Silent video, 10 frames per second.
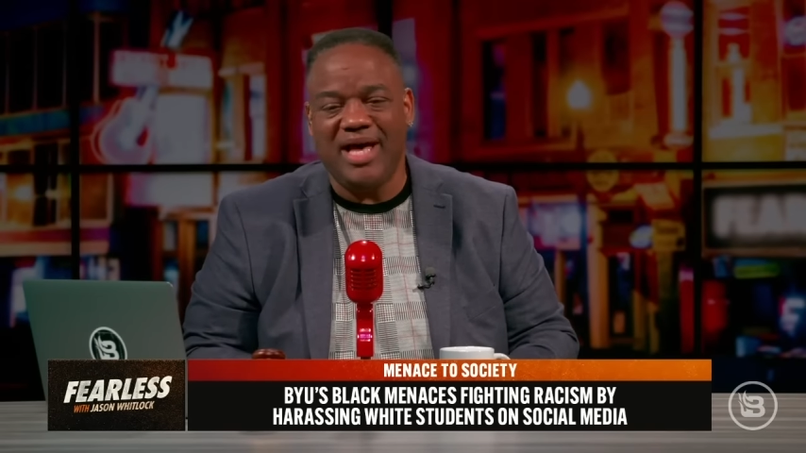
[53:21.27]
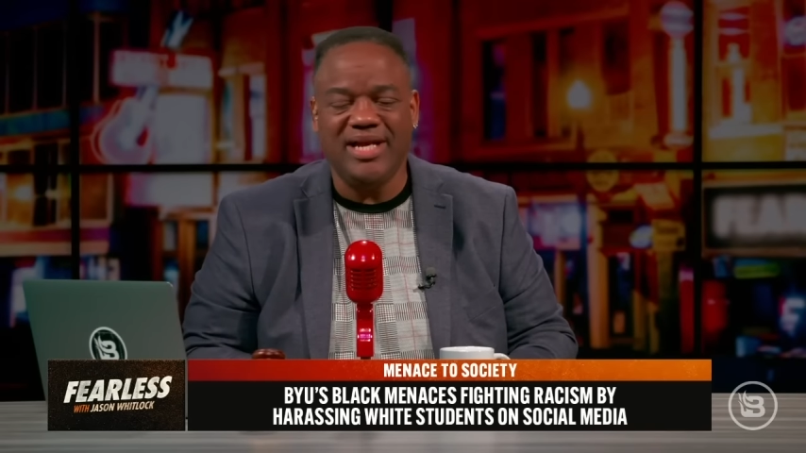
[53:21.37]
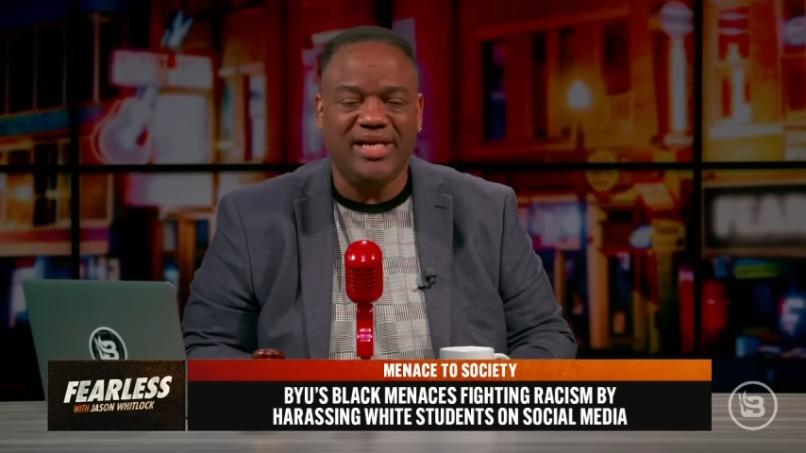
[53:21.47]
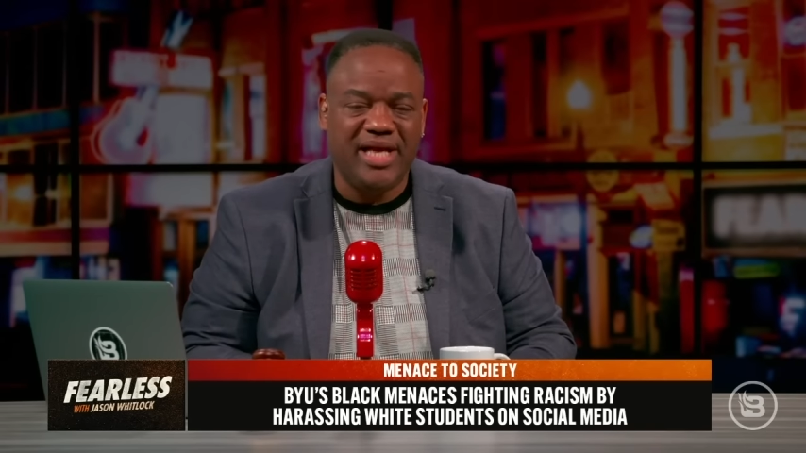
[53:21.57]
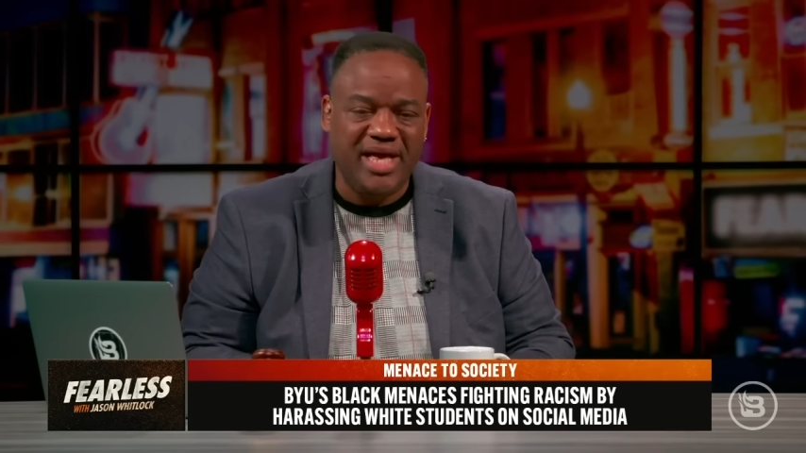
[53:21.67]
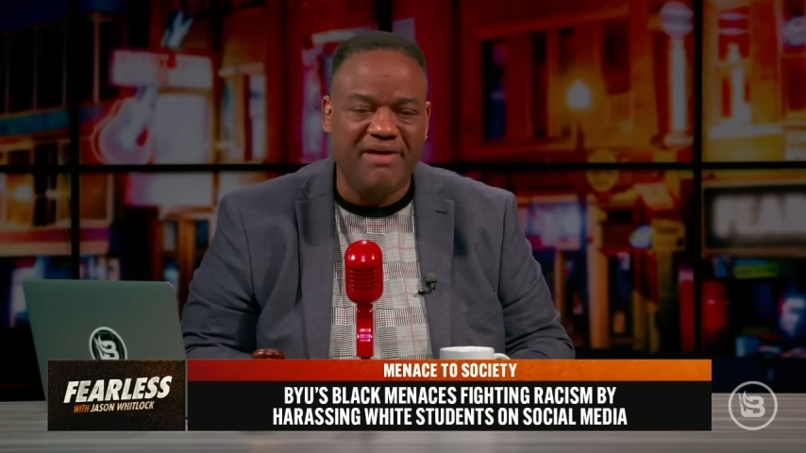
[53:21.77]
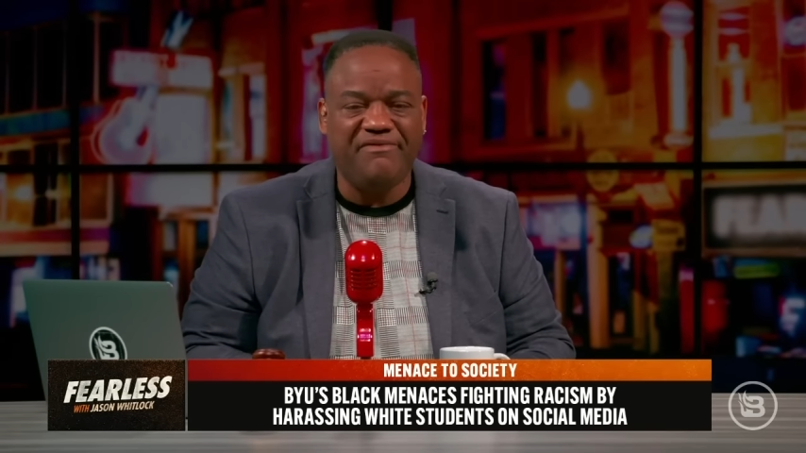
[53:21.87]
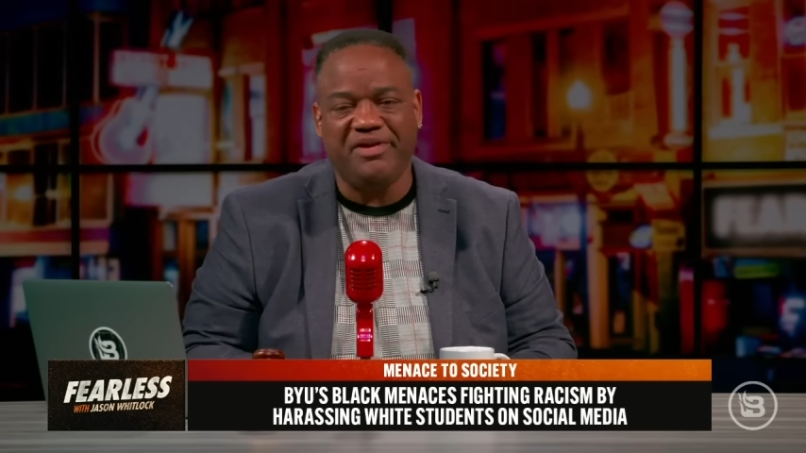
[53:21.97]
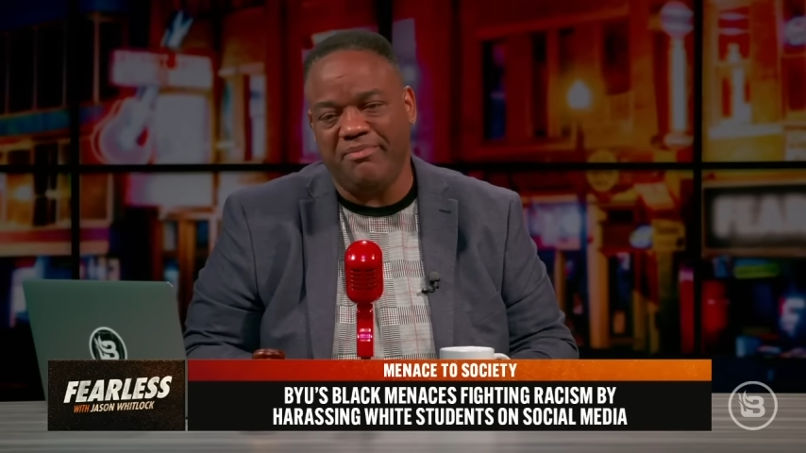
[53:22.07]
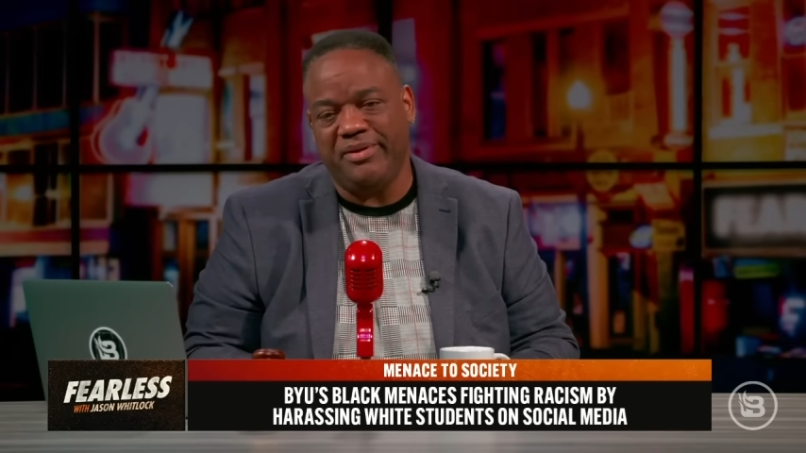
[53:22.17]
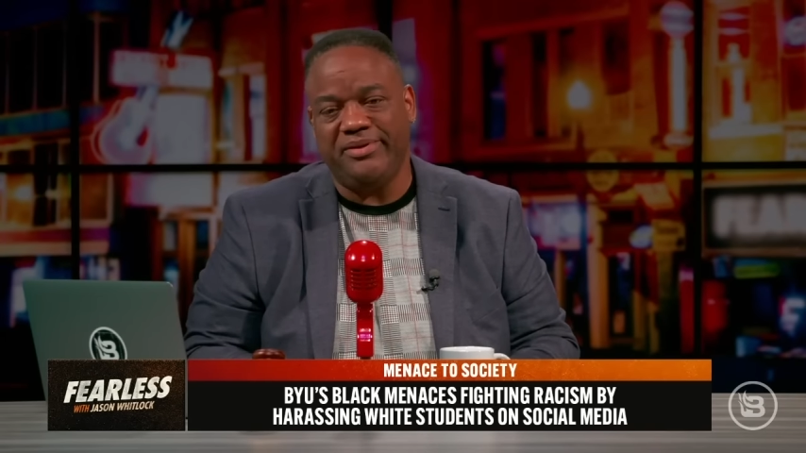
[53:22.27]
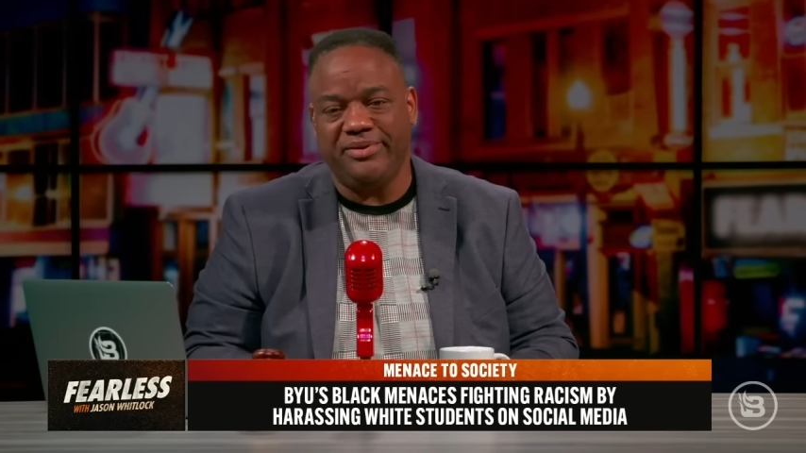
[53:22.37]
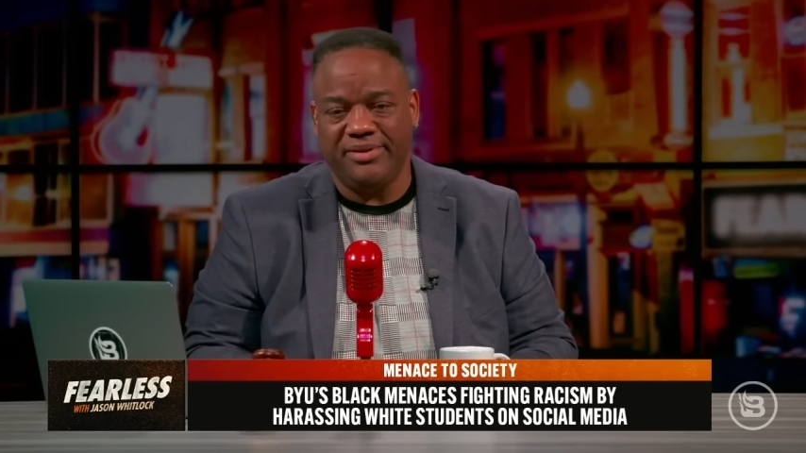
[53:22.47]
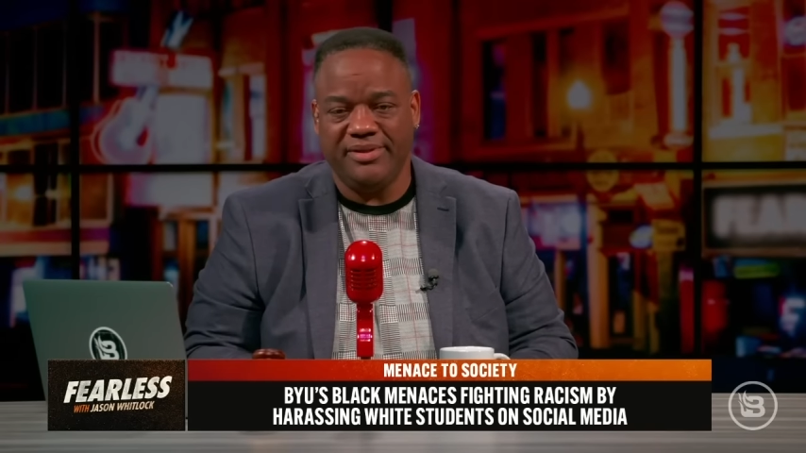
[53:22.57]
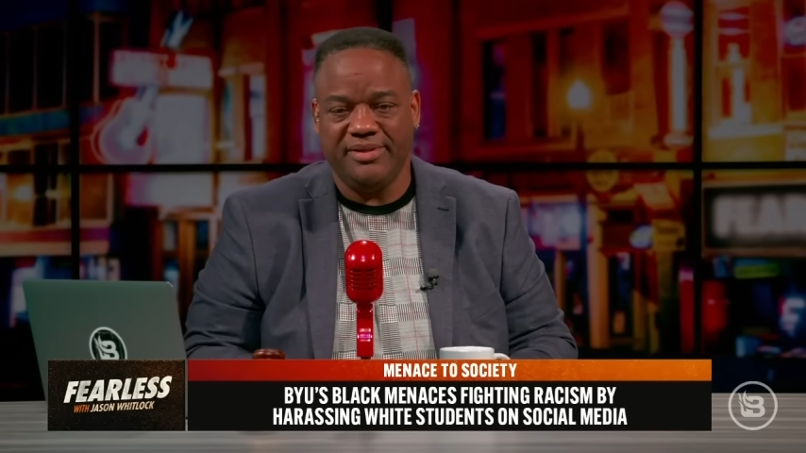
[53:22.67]

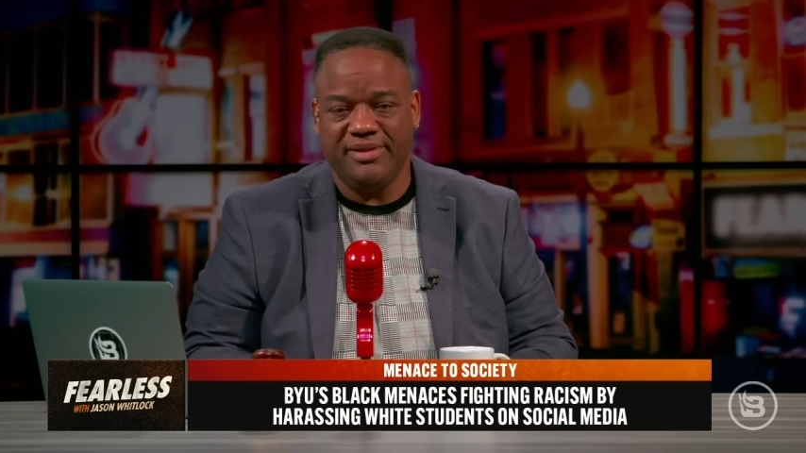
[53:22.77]
uncomfortable.